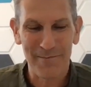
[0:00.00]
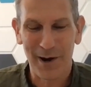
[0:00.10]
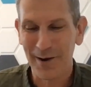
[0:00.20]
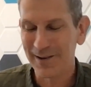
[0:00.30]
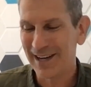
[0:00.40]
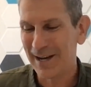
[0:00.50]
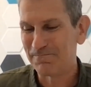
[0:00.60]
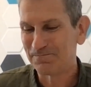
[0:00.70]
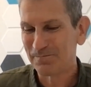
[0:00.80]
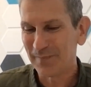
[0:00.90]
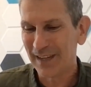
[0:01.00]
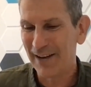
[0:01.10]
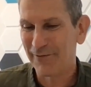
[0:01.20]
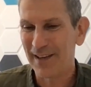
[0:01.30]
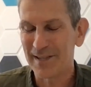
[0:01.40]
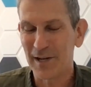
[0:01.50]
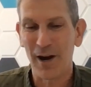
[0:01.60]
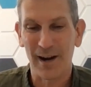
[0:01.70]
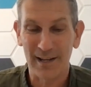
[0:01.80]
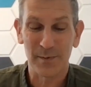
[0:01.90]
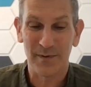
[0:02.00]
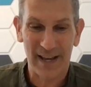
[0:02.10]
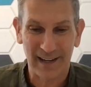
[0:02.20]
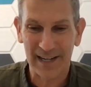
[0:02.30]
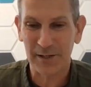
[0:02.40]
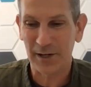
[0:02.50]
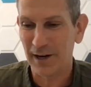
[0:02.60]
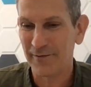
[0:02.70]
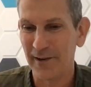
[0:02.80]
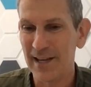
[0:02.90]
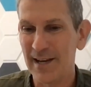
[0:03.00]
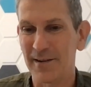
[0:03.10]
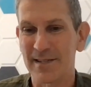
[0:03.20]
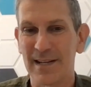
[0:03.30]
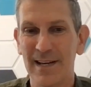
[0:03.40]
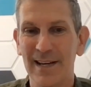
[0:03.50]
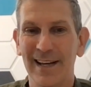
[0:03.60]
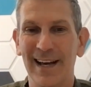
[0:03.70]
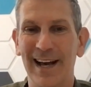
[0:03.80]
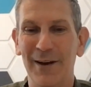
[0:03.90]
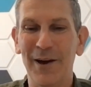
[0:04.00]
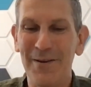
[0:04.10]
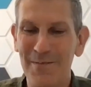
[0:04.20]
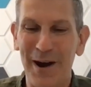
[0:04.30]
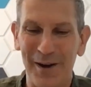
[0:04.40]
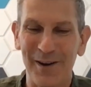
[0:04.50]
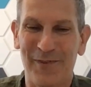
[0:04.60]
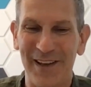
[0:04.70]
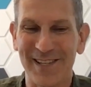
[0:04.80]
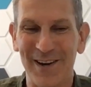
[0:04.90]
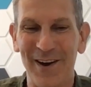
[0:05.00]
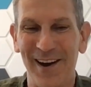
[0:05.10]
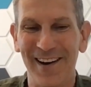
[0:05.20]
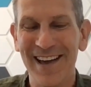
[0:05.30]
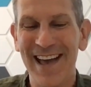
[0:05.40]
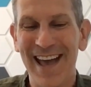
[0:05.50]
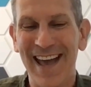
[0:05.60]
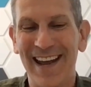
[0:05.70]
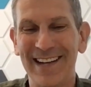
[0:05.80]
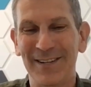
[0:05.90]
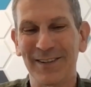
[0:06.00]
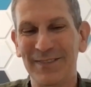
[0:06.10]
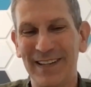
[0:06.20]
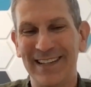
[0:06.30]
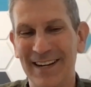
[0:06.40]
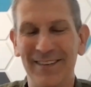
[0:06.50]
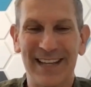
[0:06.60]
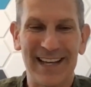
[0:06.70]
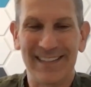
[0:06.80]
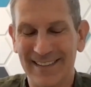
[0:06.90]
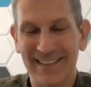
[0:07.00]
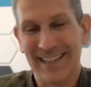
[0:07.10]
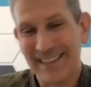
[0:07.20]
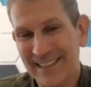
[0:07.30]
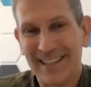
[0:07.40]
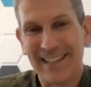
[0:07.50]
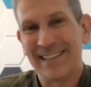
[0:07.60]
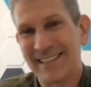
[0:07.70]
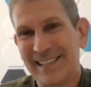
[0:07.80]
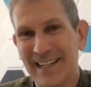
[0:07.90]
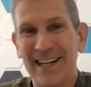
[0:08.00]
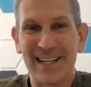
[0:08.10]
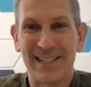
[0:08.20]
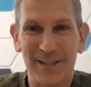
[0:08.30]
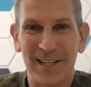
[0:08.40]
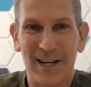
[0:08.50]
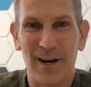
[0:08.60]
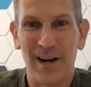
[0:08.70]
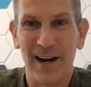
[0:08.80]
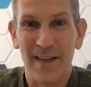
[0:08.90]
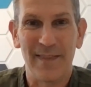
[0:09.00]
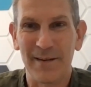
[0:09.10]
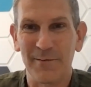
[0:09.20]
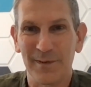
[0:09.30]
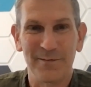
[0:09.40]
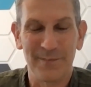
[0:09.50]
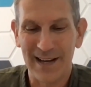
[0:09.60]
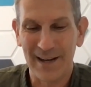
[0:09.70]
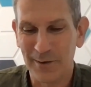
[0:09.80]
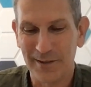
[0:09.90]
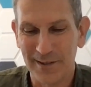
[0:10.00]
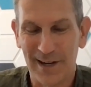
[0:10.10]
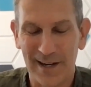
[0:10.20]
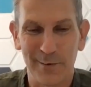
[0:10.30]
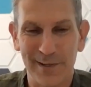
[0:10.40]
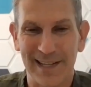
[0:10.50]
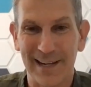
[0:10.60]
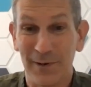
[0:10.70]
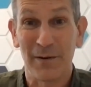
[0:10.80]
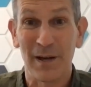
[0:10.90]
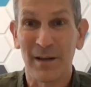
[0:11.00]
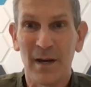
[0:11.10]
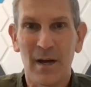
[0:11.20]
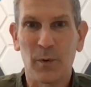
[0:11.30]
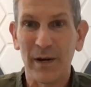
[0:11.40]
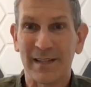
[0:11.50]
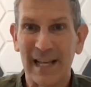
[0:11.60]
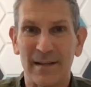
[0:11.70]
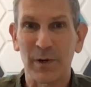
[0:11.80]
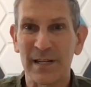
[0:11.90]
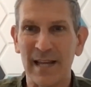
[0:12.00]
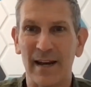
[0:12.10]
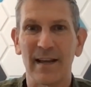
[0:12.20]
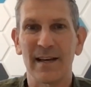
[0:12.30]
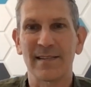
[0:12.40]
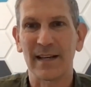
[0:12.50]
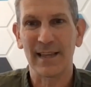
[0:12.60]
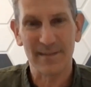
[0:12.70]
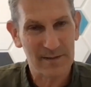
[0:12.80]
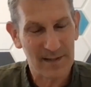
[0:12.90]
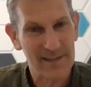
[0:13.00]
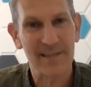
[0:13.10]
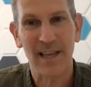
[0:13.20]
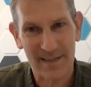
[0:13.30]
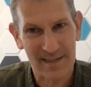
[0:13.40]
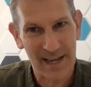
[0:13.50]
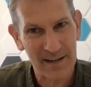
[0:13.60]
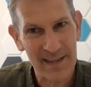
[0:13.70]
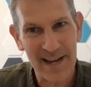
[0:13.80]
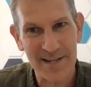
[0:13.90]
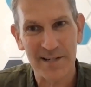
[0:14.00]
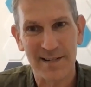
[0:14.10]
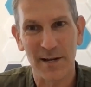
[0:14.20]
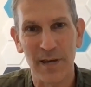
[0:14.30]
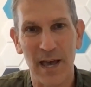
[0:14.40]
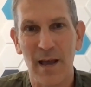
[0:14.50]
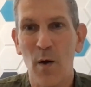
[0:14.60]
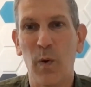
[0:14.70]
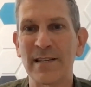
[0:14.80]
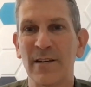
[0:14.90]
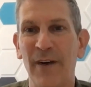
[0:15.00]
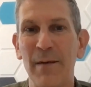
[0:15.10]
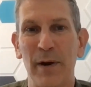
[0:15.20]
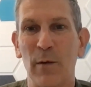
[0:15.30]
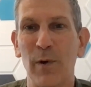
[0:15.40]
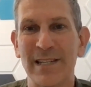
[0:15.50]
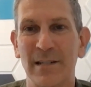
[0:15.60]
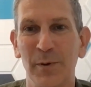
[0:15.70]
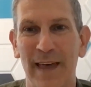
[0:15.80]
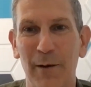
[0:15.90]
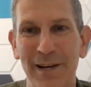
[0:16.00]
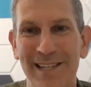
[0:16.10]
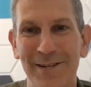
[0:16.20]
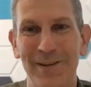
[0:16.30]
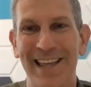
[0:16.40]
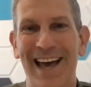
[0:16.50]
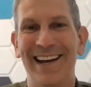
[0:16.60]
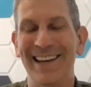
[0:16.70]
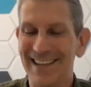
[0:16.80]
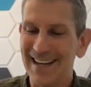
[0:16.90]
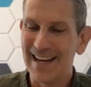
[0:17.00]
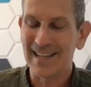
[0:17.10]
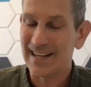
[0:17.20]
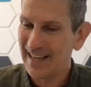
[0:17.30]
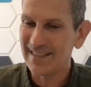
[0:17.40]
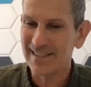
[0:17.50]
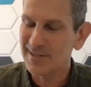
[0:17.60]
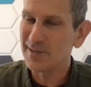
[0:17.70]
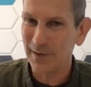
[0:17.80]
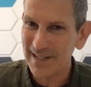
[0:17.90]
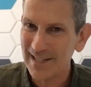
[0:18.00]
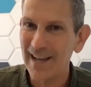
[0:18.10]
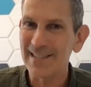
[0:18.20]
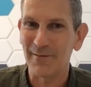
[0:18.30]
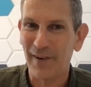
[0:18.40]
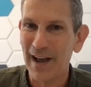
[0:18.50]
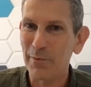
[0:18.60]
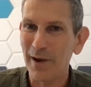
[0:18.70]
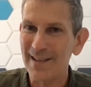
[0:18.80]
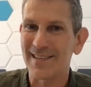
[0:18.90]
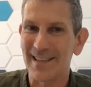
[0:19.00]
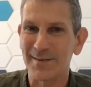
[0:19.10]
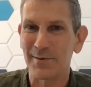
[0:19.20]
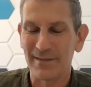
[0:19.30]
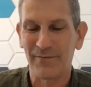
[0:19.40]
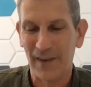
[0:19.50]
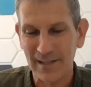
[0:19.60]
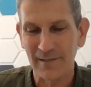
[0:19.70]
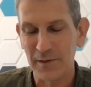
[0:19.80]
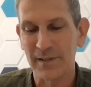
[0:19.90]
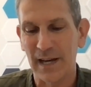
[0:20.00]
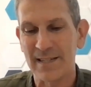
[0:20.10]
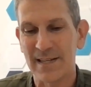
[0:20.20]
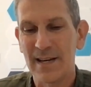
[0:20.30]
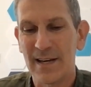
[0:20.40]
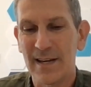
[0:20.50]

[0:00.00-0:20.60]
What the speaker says: I borrowed a friend's car, because we've had an electric car for years. We borrowed a friend's car, and I told him to, get in the car. Let's start. And I start the car, and then my older daughter was like, "Wait, what is that? What is that?" It's like that's the sound of the engine. It's okay. Why is it vibrating? Why is it doing that? Why is it doing that? It's like, that's just what it does. It vibrates. It's what fossil fuel does.